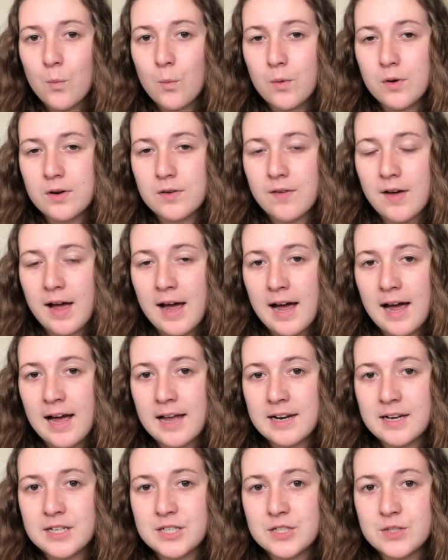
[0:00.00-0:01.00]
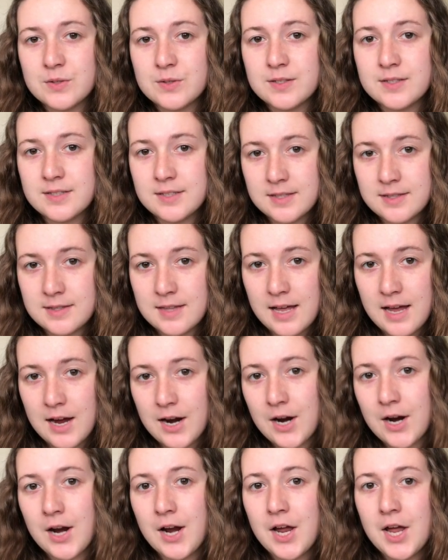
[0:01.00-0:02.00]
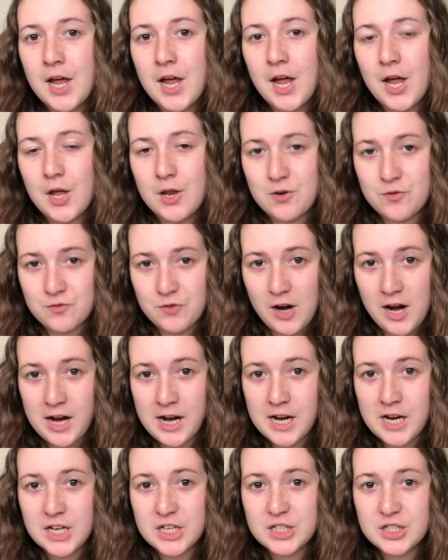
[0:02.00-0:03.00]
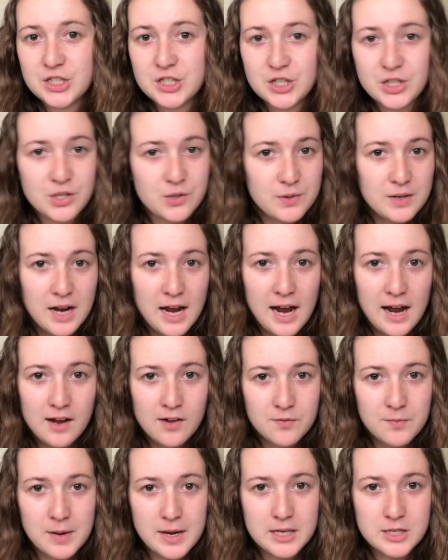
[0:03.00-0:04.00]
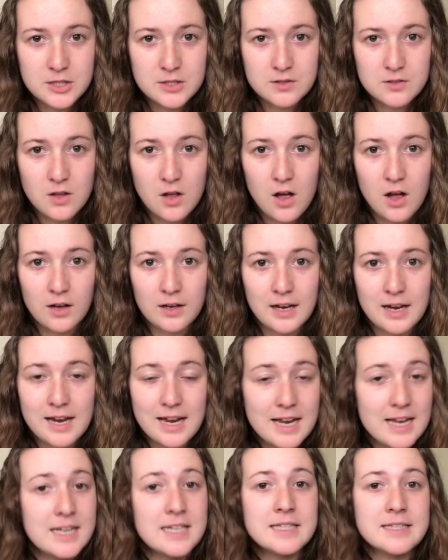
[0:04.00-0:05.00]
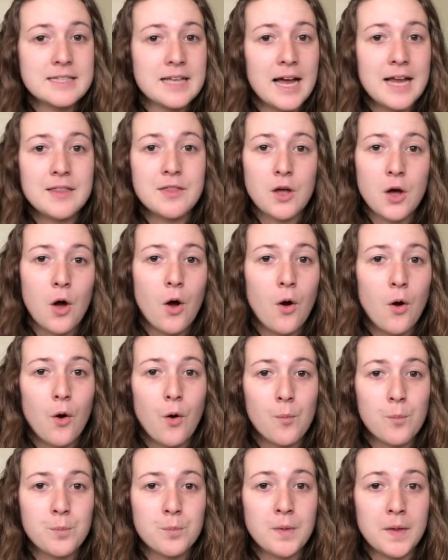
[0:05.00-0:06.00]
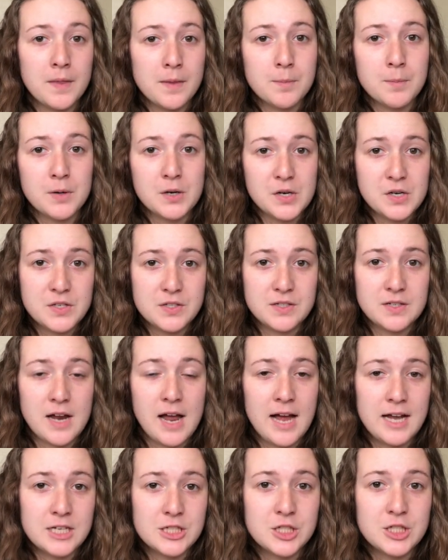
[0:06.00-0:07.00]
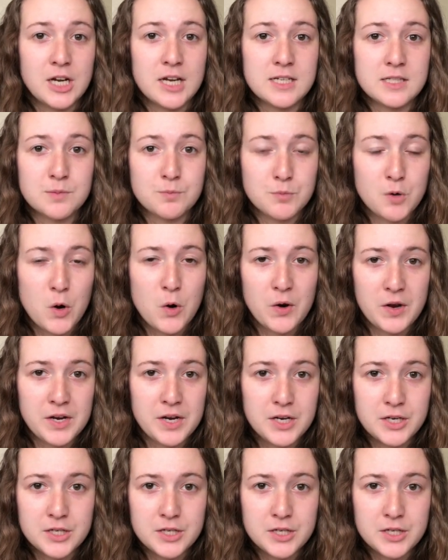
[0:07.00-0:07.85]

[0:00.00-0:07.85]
would have had to sit there and write 2.5 pages long inside the home that the person had just broken